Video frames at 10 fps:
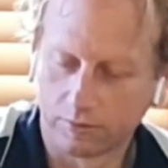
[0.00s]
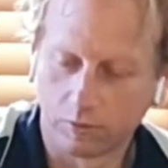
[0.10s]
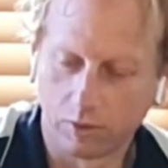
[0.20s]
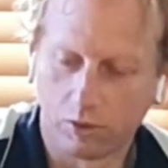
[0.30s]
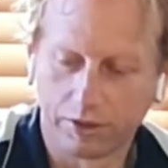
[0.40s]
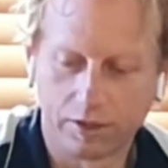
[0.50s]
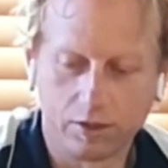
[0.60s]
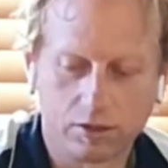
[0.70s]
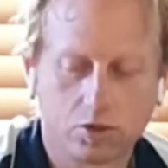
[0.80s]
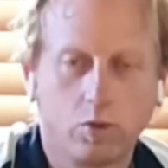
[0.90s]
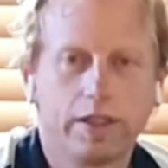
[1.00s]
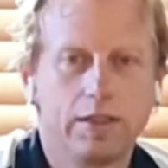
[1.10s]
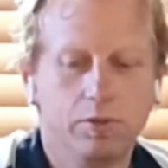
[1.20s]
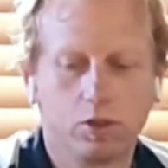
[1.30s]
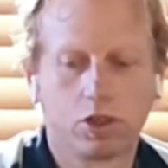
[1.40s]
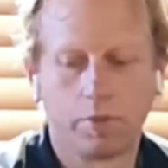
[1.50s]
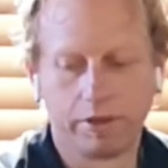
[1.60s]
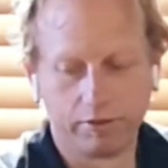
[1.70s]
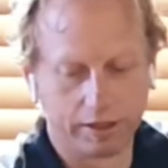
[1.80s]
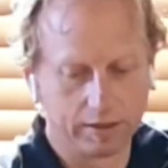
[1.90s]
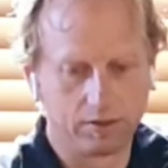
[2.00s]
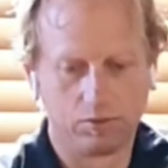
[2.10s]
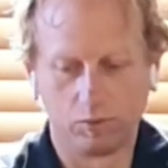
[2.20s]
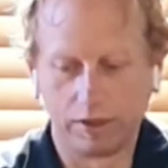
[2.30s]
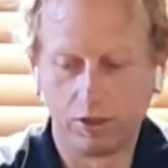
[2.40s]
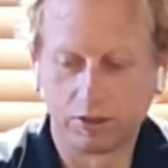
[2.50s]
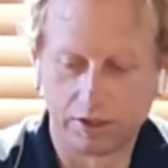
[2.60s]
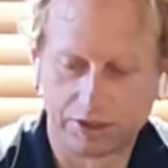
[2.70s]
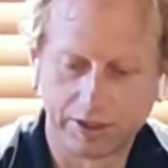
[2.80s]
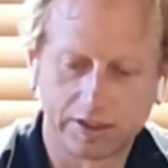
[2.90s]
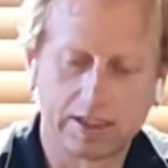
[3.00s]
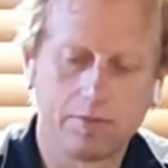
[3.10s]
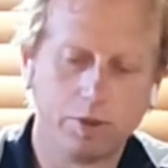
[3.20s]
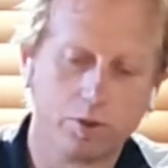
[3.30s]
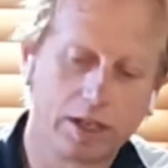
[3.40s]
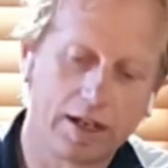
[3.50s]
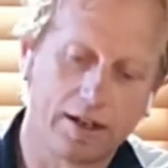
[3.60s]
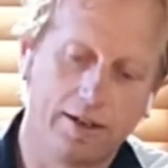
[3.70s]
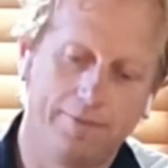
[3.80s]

we want to use a 20mm copy ring when using a 16mm cutter.